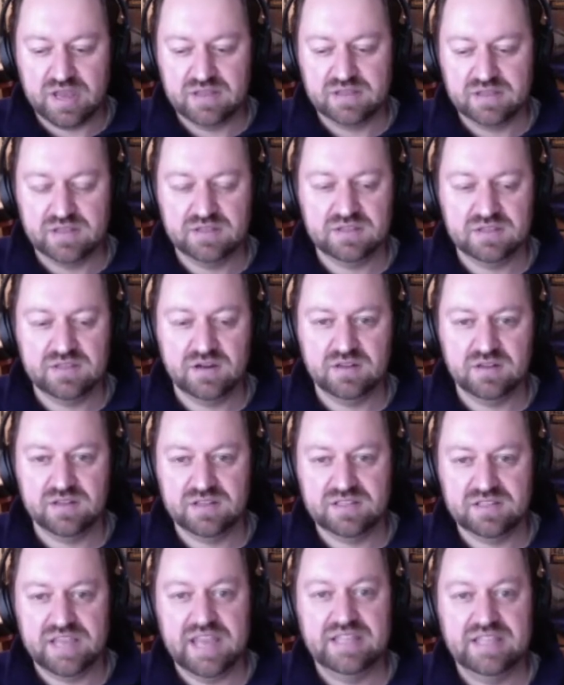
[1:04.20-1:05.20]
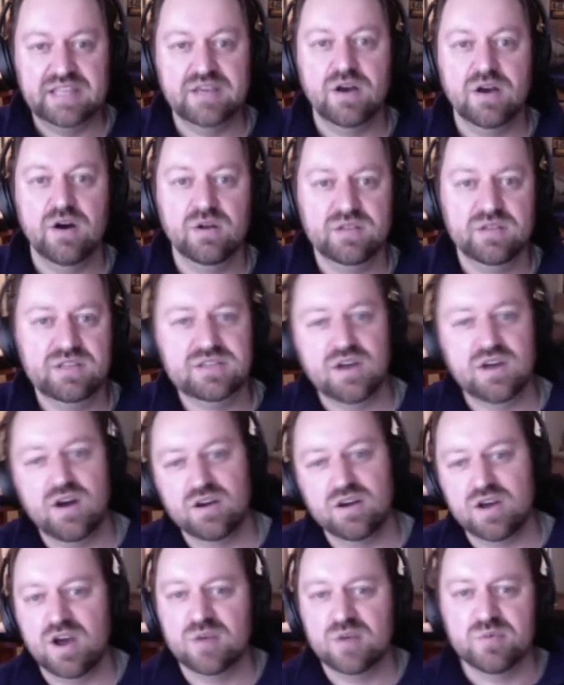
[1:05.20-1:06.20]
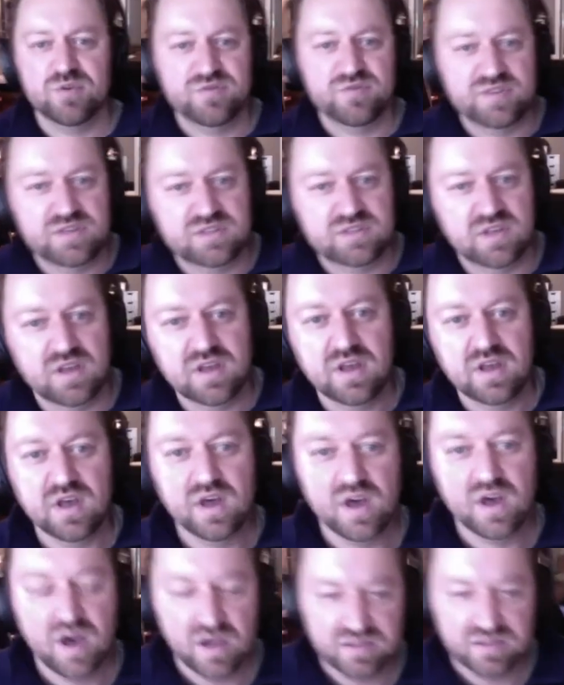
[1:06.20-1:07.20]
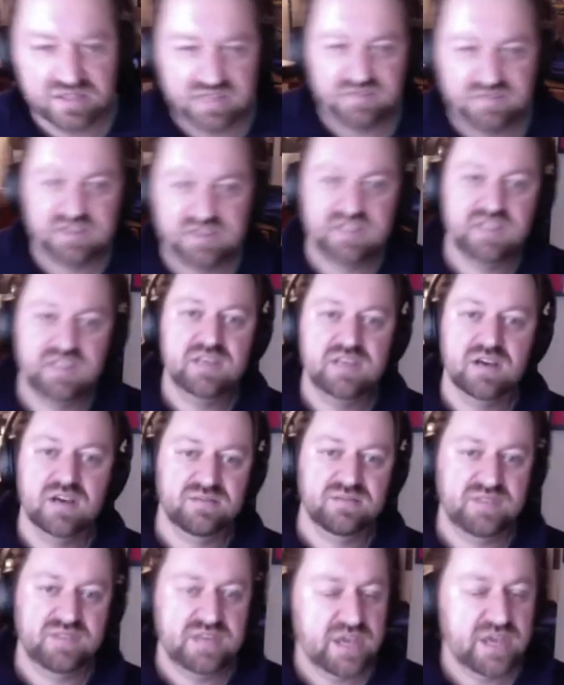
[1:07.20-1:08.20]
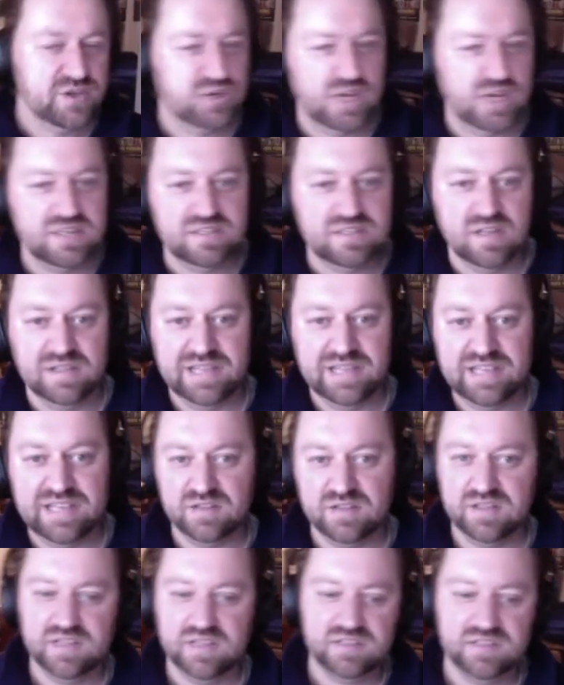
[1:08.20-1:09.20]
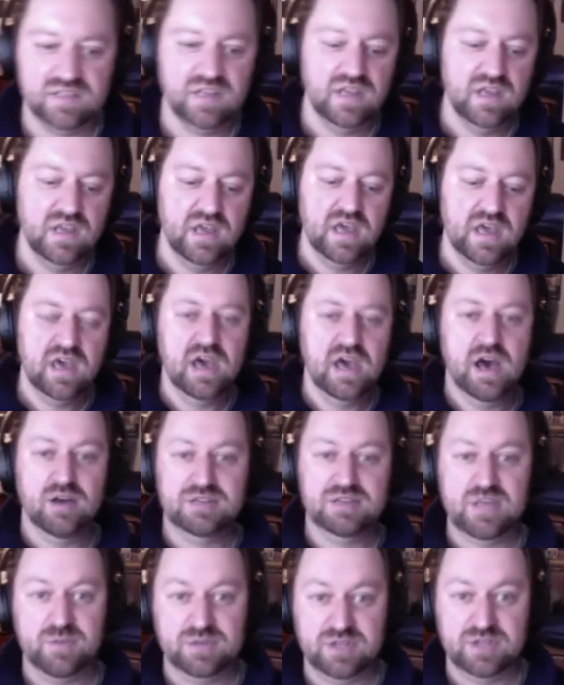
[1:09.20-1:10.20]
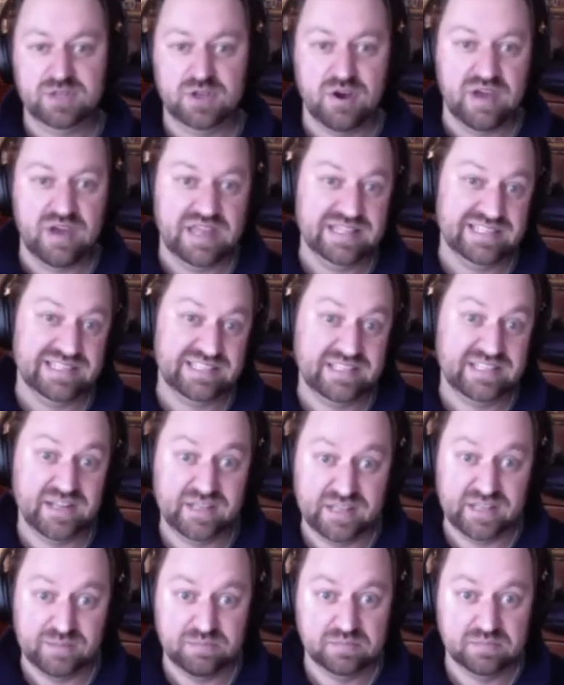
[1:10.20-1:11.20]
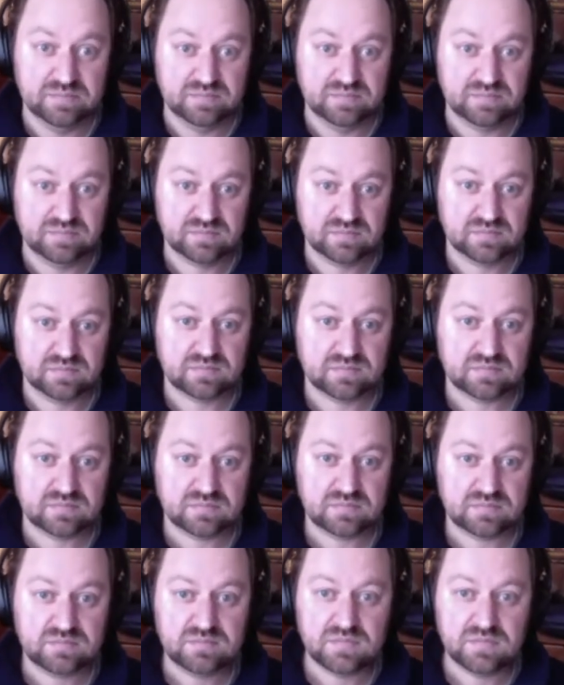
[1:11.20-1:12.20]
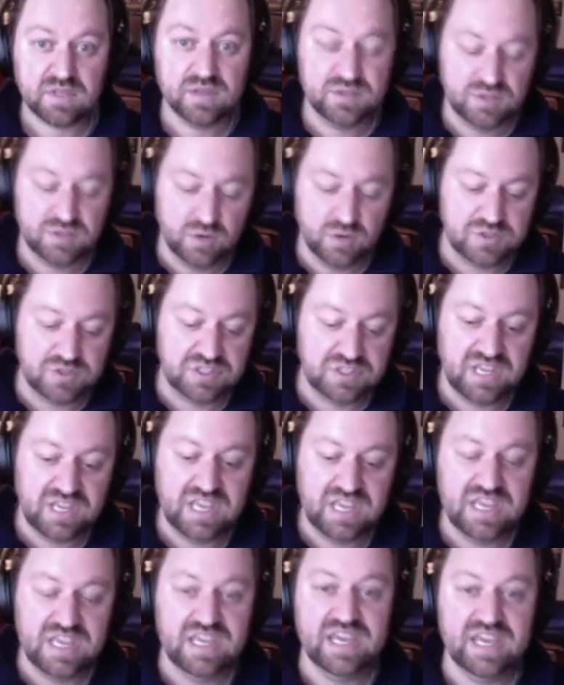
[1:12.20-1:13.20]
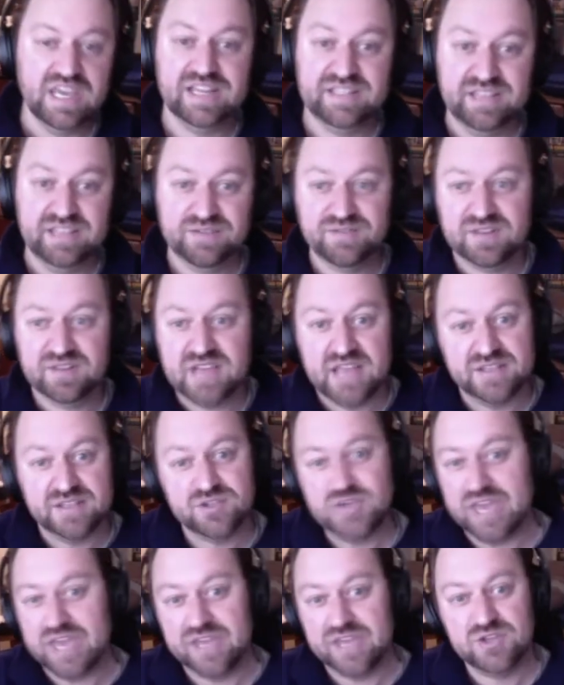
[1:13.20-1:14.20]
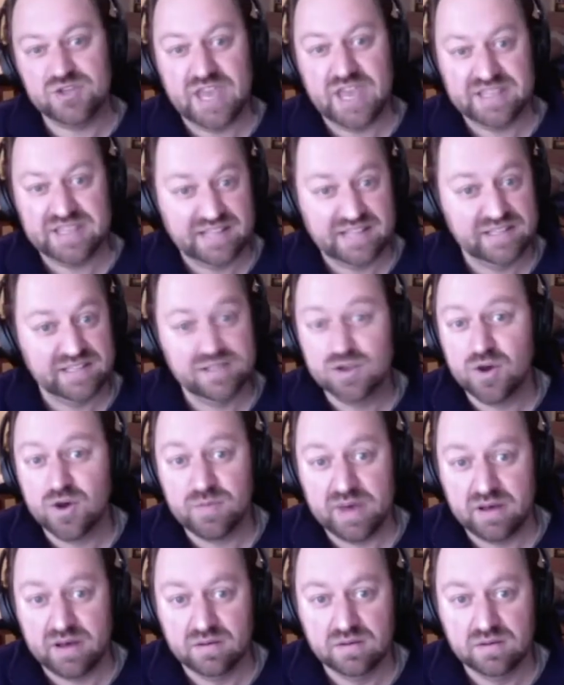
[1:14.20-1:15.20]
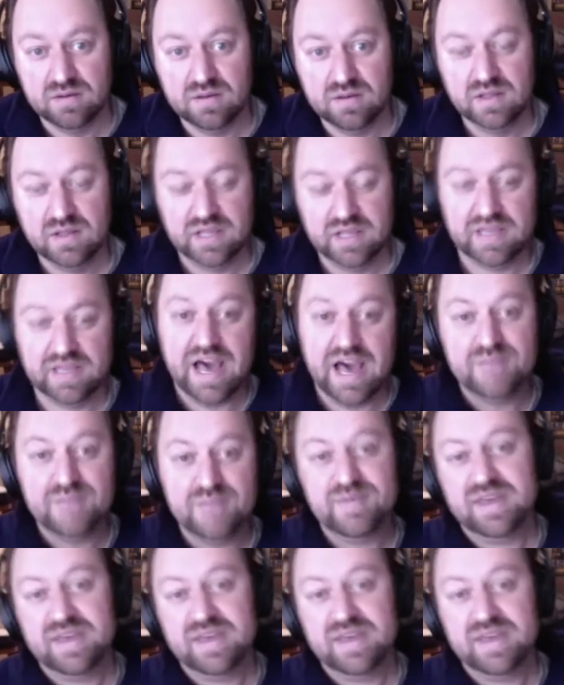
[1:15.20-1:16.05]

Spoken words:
start attaining all these Hong Kong movies on DVD, on VHS, on Laserdisc, I was able to go ahead and study them. So seeing a different kind of Jackie Chan that I didn't know about. Like I met